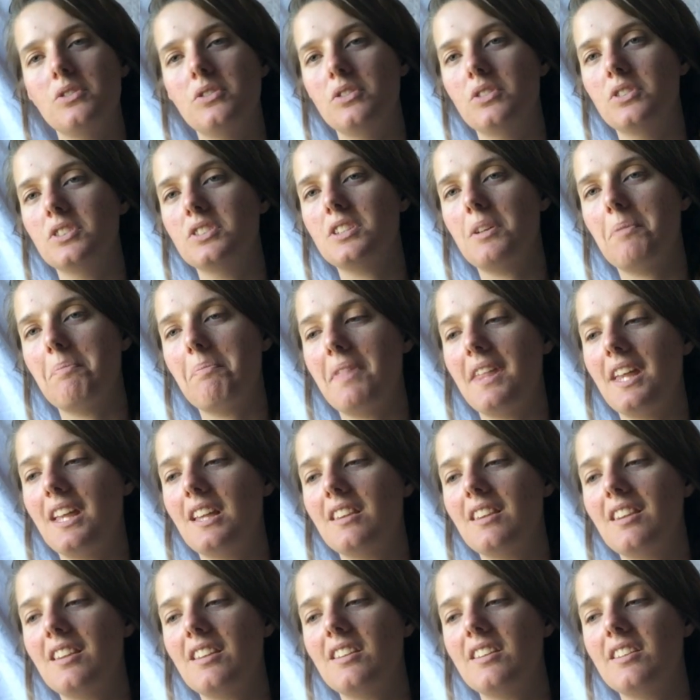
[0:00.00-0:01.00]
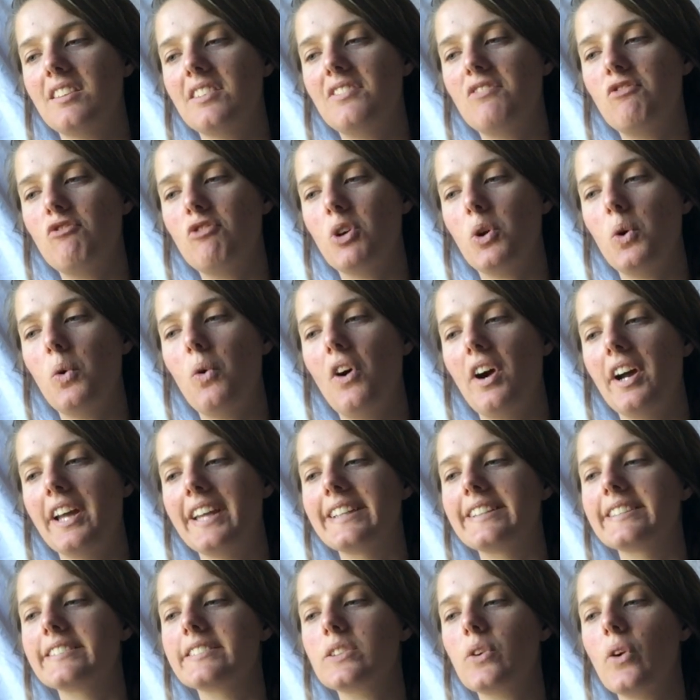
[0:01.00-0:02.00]
or something that
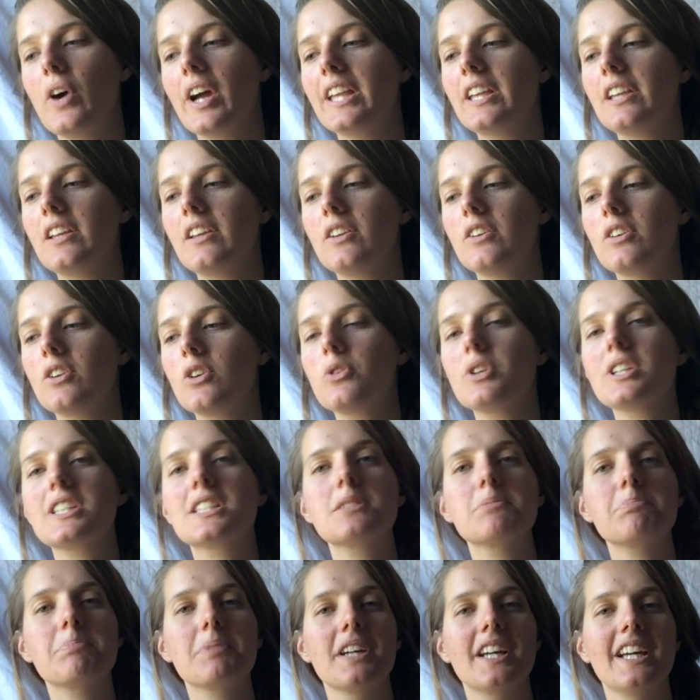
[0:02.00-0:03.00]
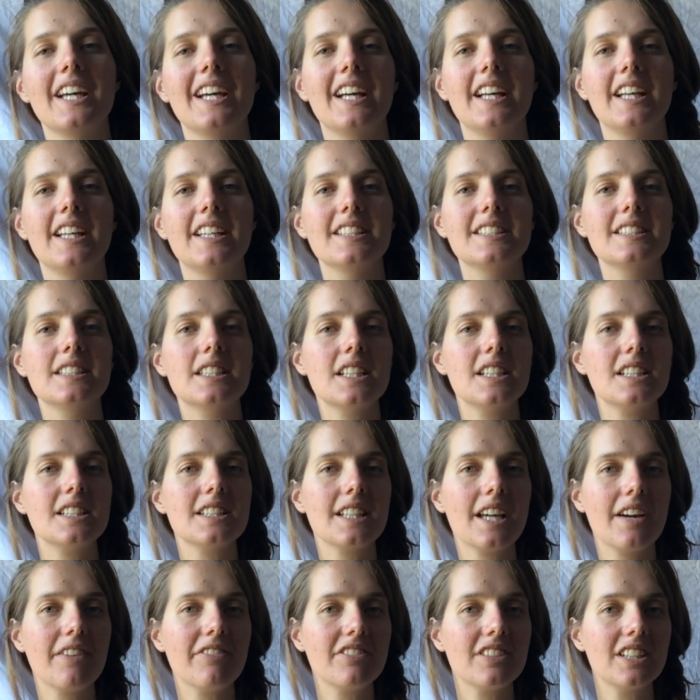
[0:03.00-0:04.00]
requires quite crisp stitch
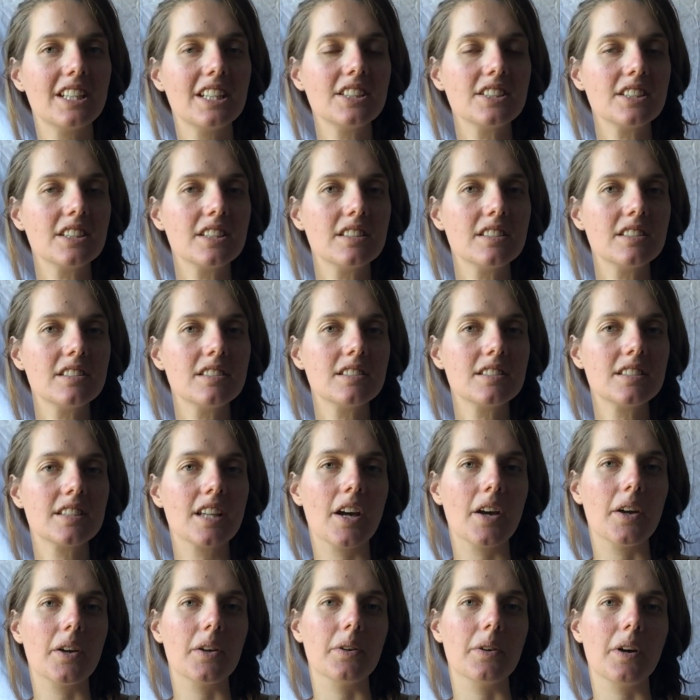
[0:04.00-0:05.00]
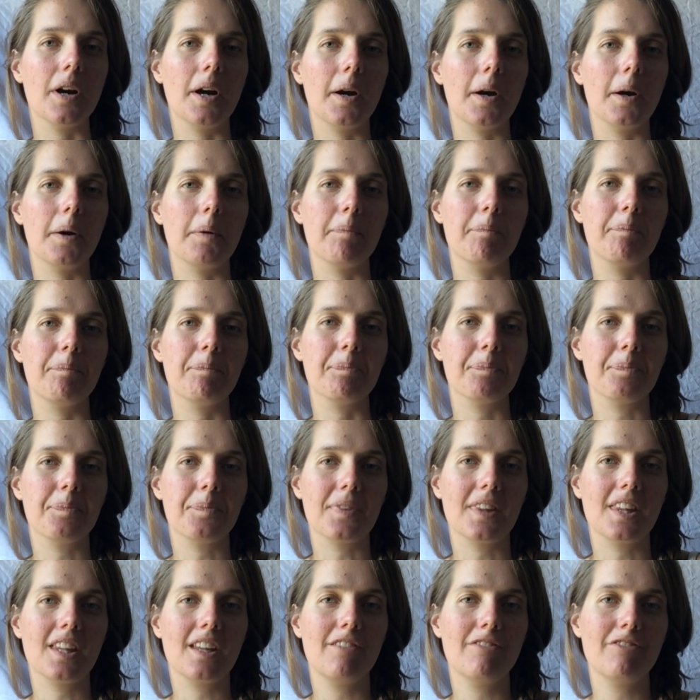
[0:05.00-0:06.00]
definition, so
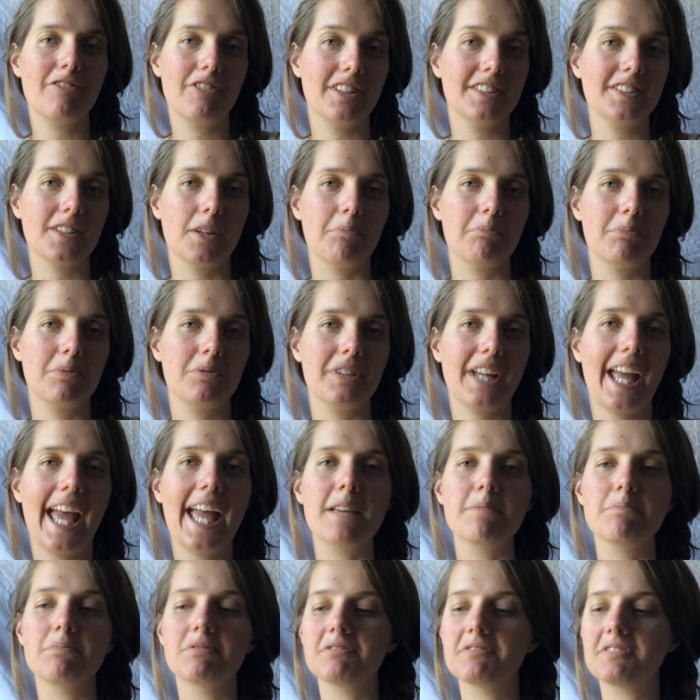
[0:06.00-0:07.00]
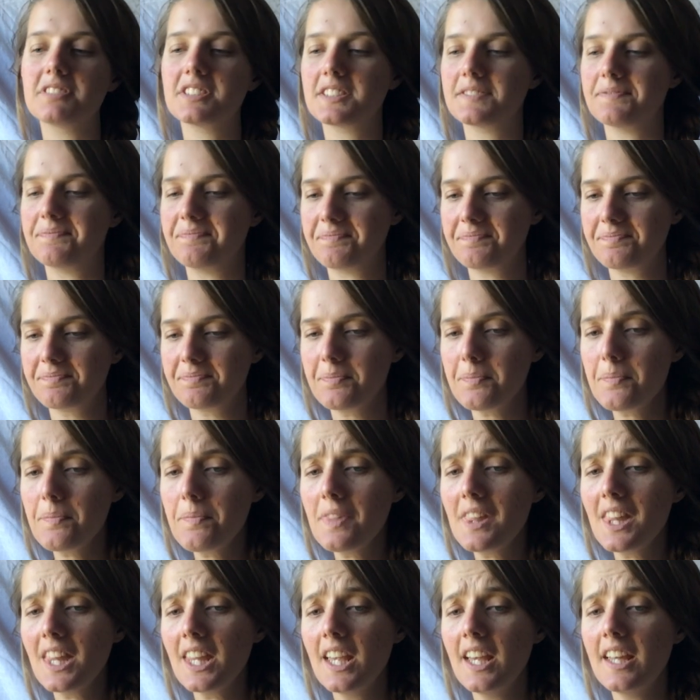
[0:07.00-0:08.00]
for example cables,
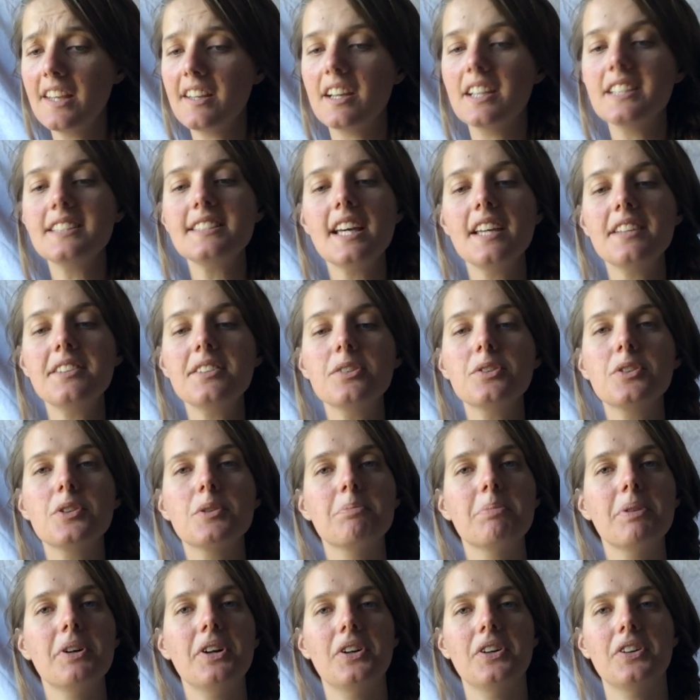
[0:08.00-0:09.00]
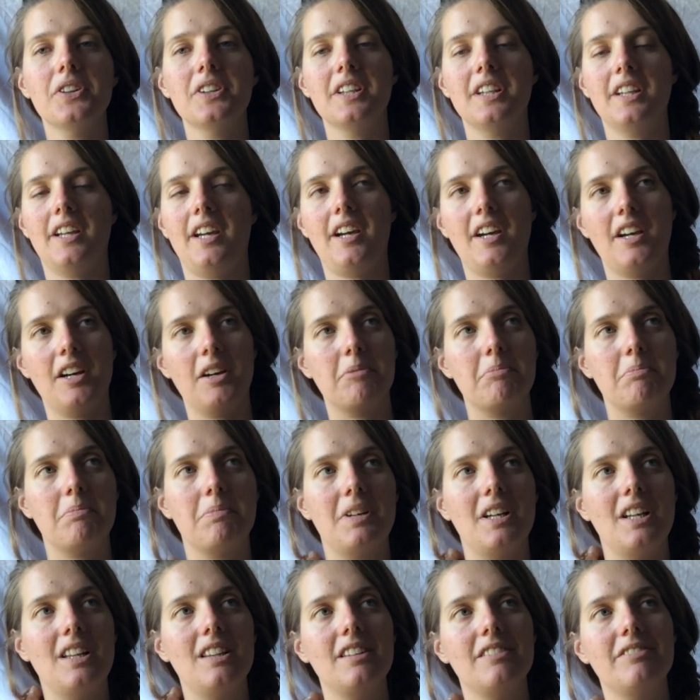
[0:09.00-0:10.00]
and I settled upon
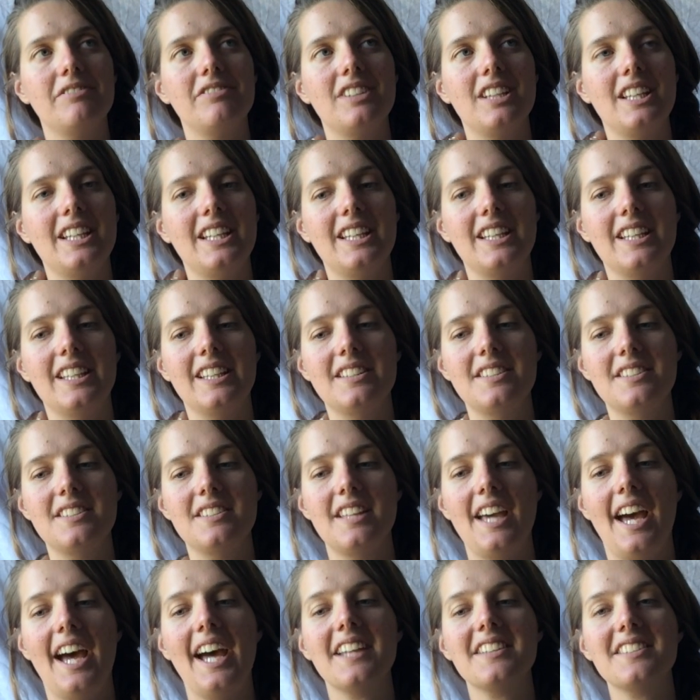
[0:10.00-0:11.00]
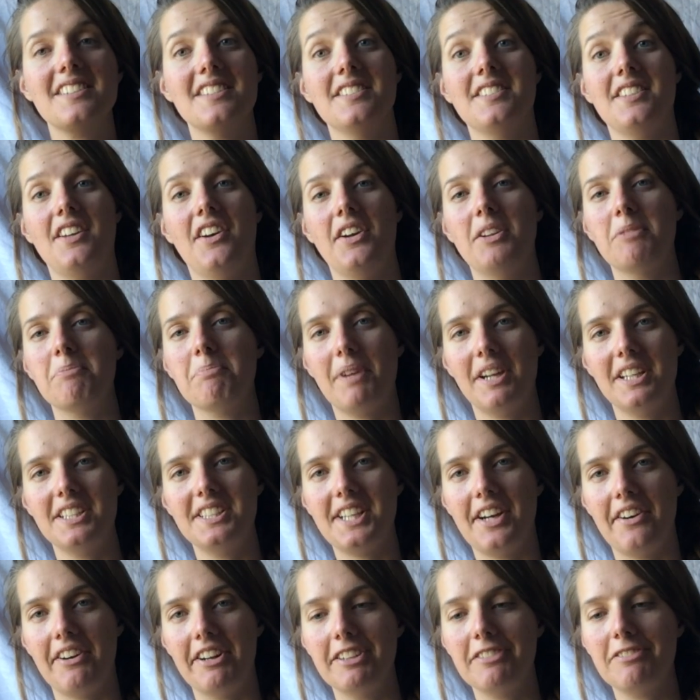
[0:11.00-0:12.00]
a lovely hat design by
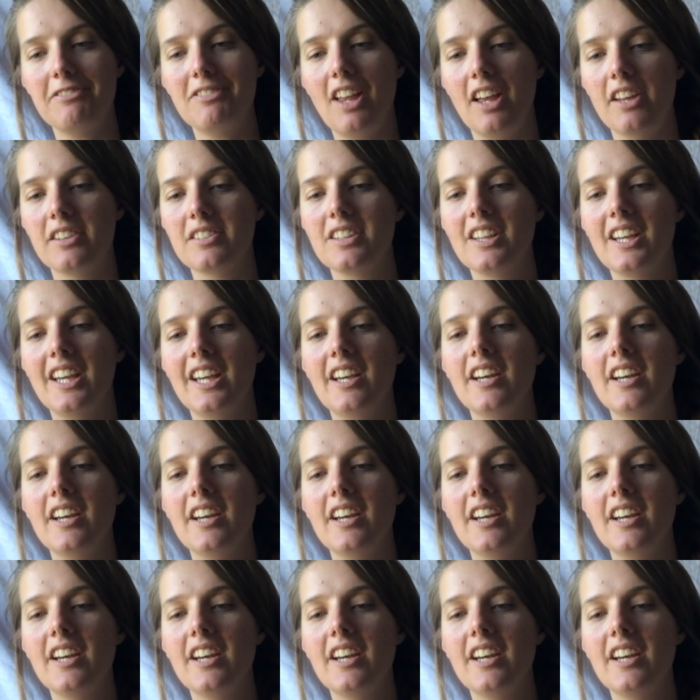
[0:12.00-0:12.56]
Jared Flood,